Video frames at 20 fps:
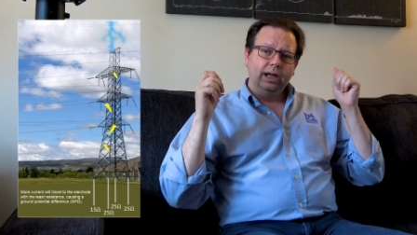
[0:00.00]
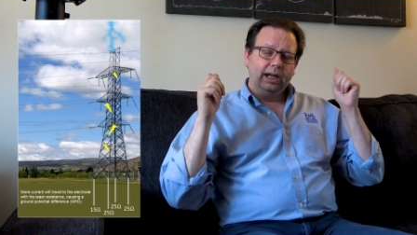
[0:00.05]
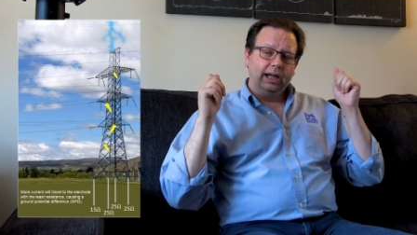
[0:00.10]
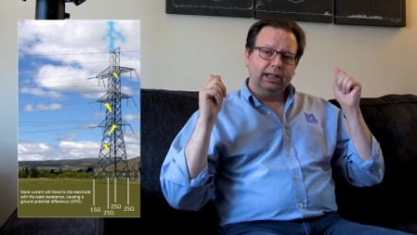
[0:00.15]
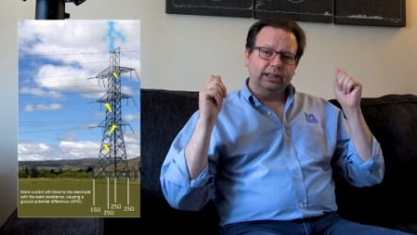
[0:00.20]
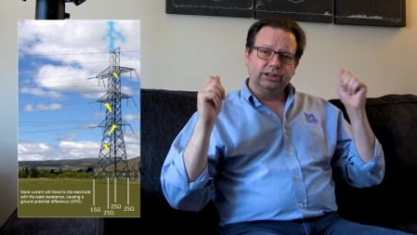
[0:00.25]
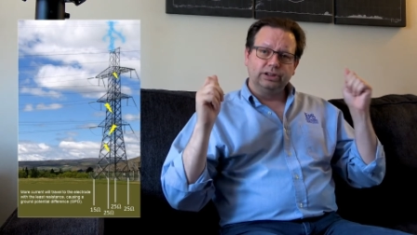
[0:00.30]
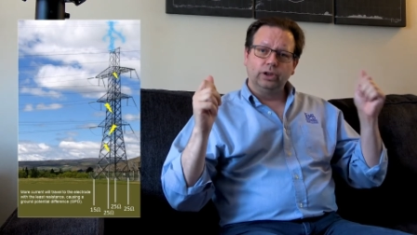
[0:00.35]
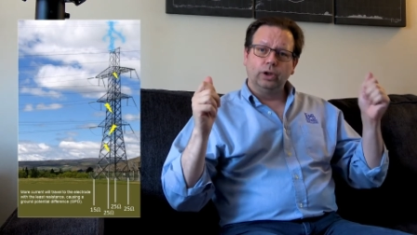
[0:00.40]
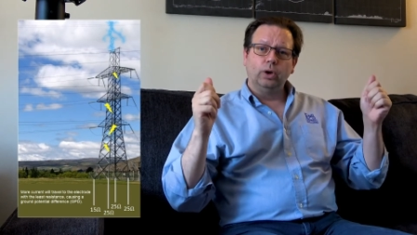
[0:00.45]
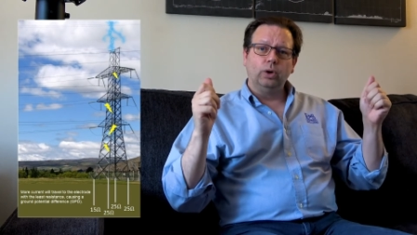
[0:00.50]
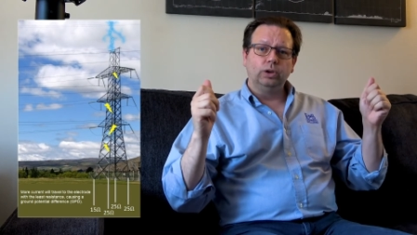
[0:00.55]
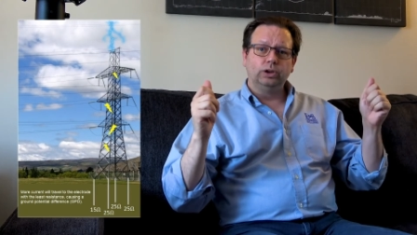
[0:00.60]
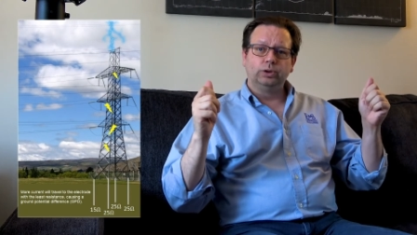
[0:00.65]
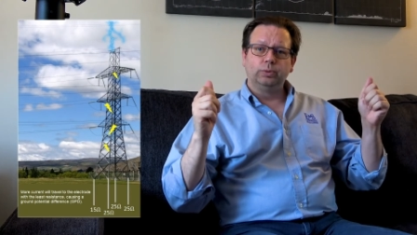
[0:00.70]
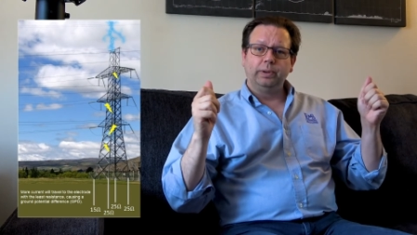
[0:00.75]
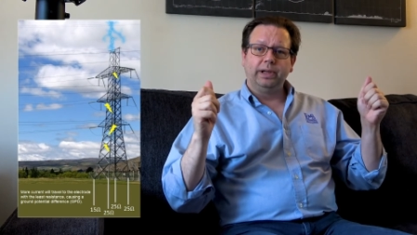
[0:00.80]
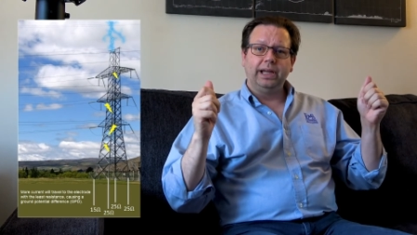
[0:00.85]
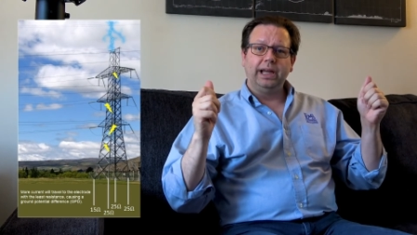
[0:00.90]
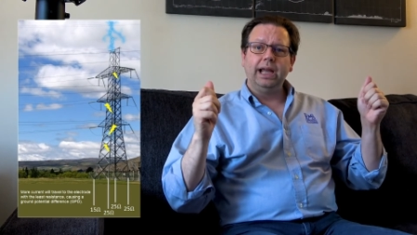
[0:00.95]
as low
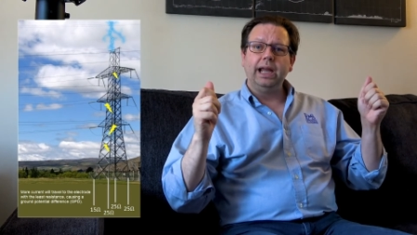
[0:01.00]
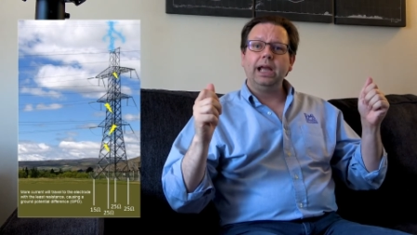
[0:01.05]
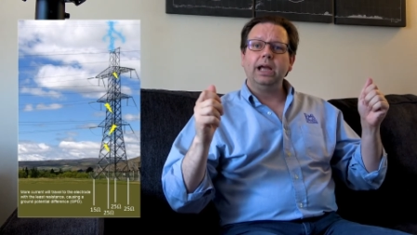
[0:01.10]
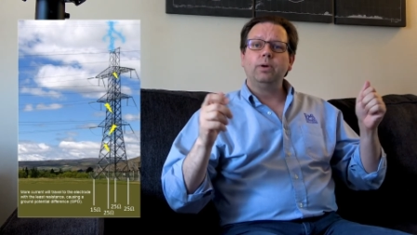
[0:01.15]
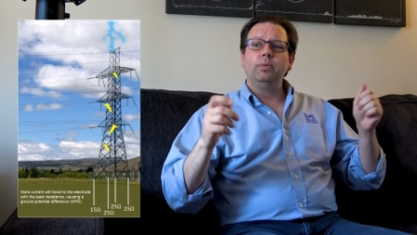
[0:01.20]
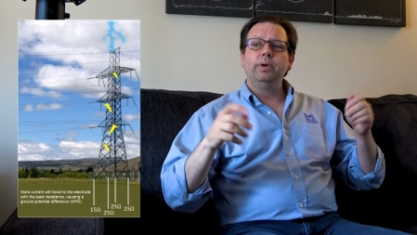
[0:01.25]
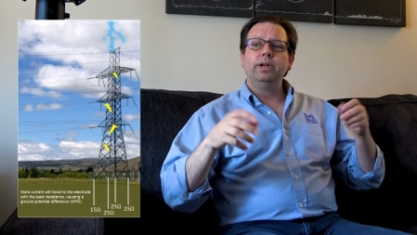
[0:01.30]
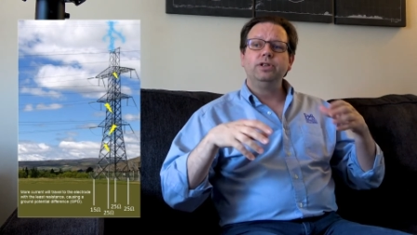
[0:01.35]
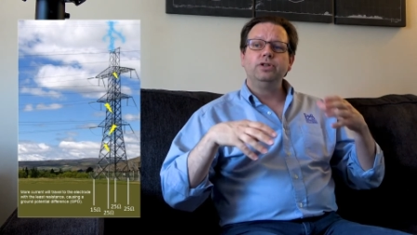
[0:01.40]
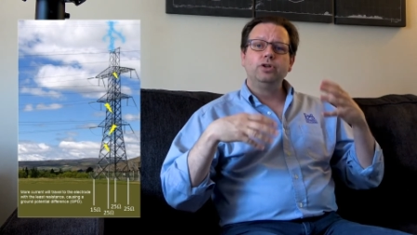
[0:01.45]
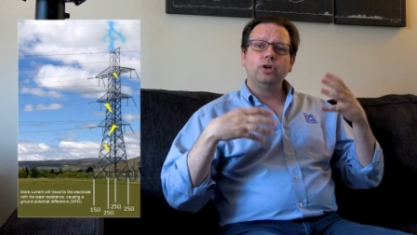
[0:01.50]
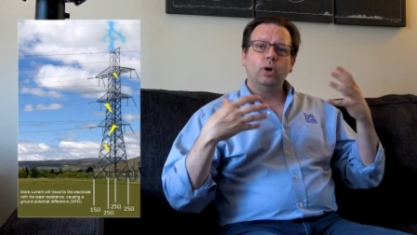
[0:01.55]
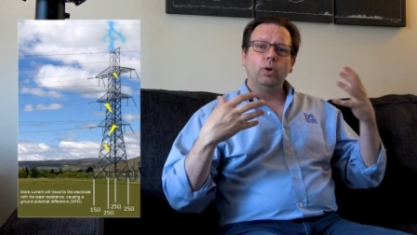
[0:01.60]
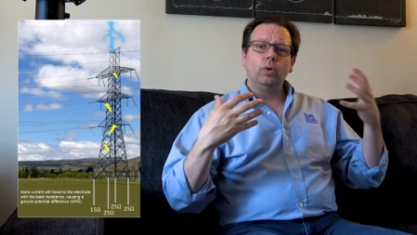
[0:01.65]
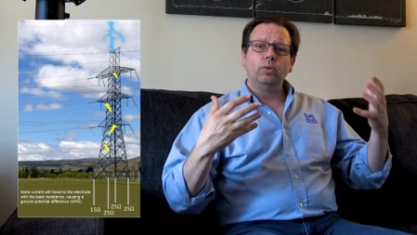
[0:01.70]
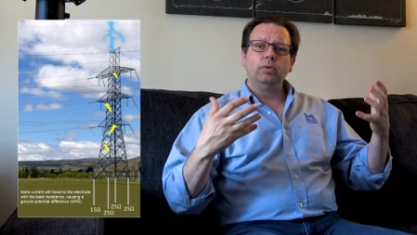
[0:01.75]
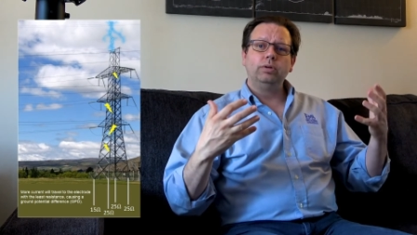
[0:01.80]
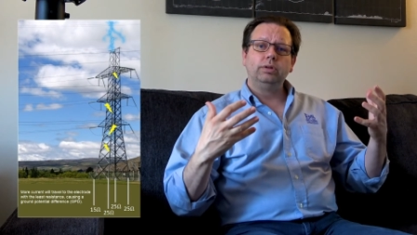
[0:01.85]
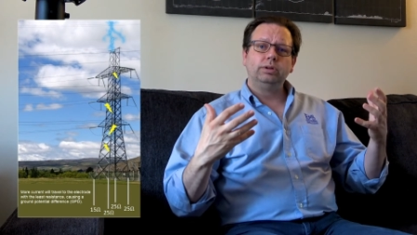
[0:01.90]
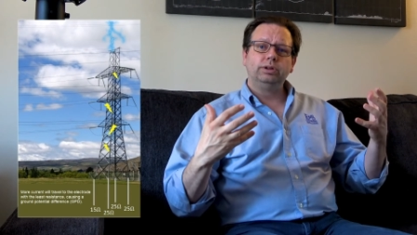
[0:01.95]
as we can, we
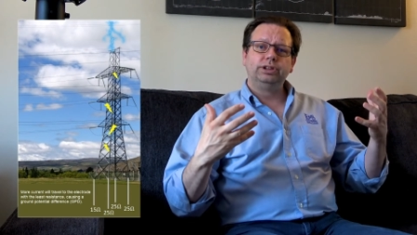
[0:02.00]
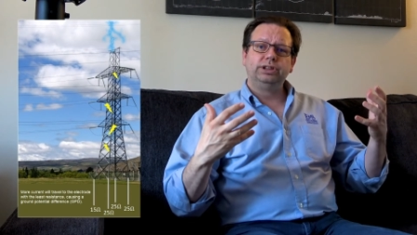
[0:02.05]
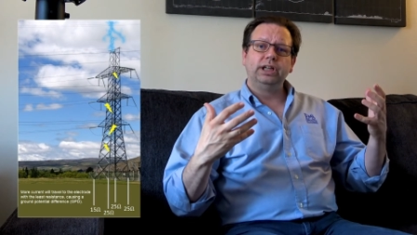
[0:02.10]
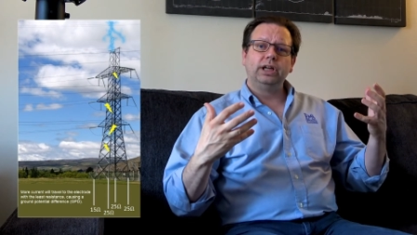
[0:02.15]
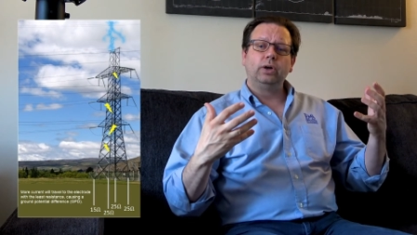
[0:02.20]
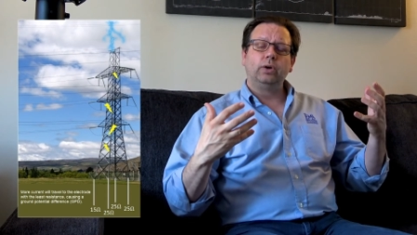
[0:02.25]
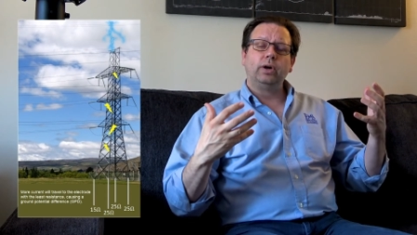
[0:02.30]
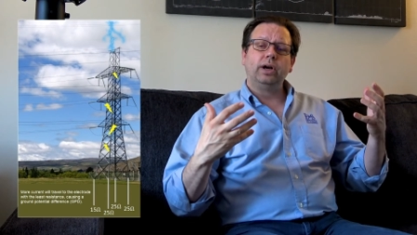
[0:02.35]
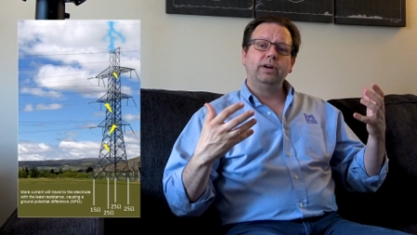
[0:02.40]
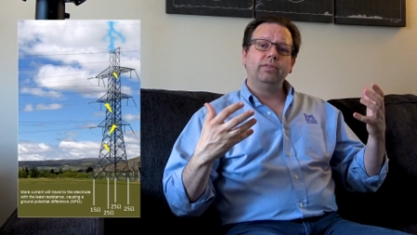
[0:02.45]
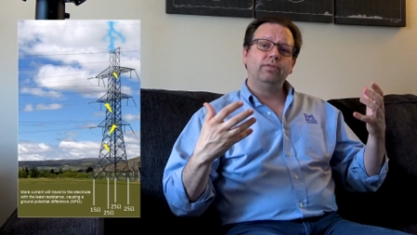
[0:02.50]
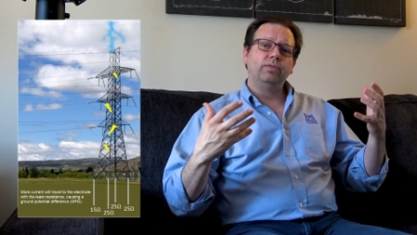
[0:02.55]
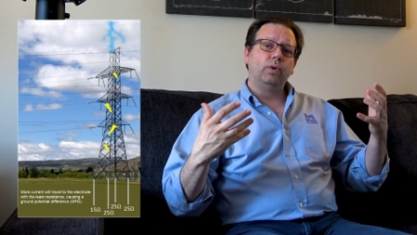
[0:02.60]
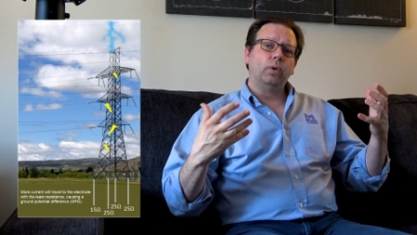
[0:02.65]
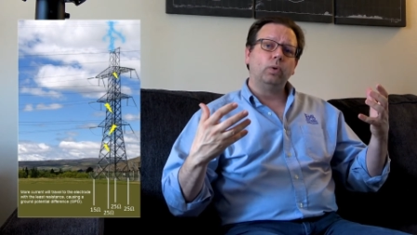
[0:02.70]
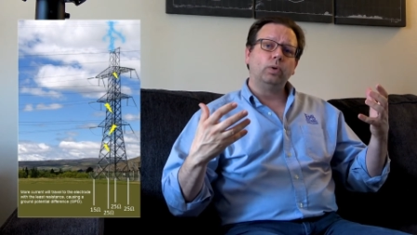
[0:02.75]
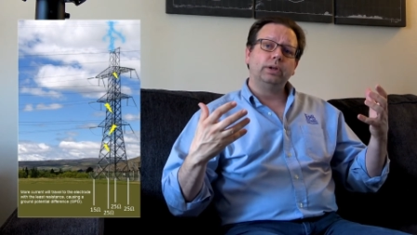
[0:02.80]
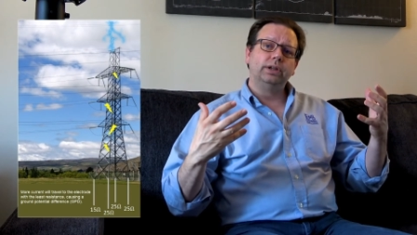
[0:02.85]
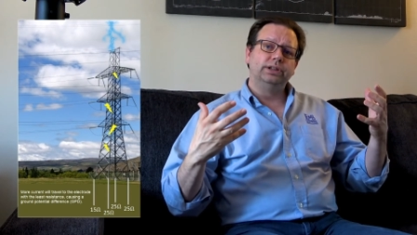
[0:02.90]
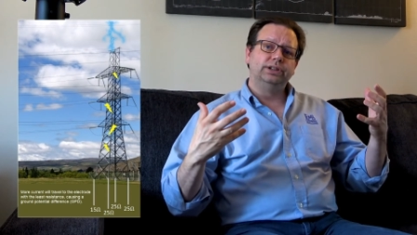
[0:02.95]
don't generate
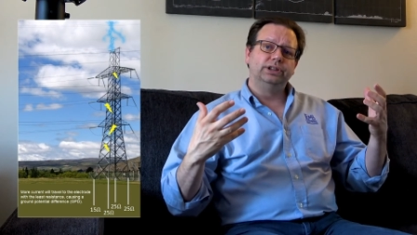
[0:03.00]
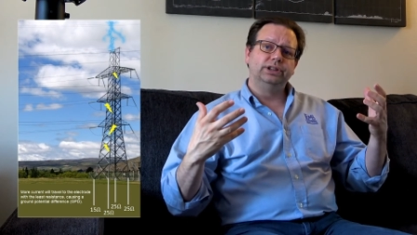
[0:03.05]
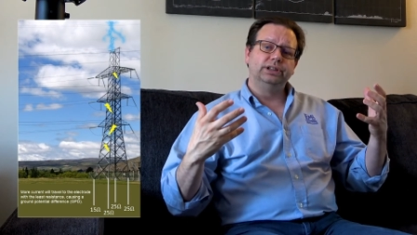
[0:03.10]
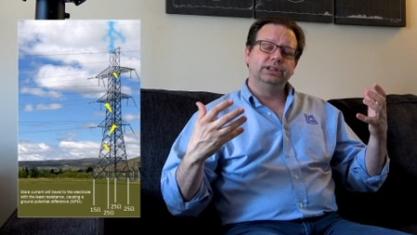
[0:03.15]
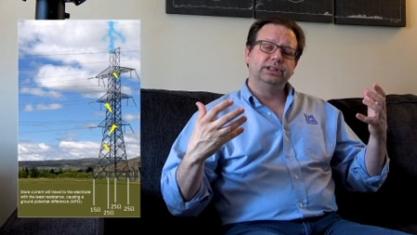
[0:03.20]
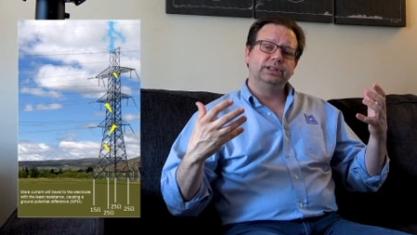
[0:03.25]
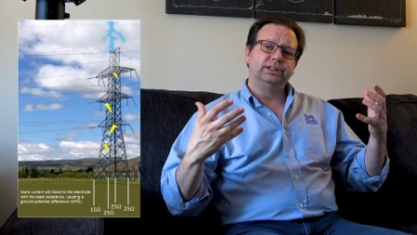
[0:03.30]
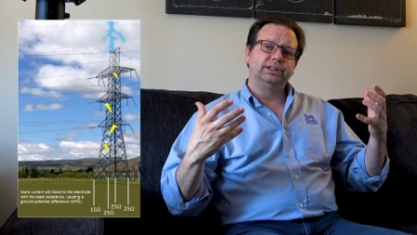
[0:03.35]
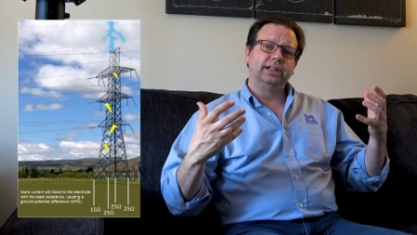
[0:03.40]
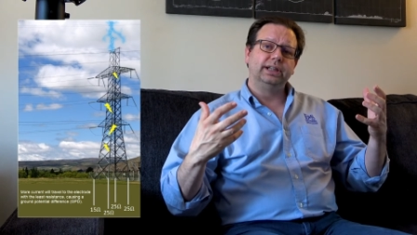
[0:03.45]
voltages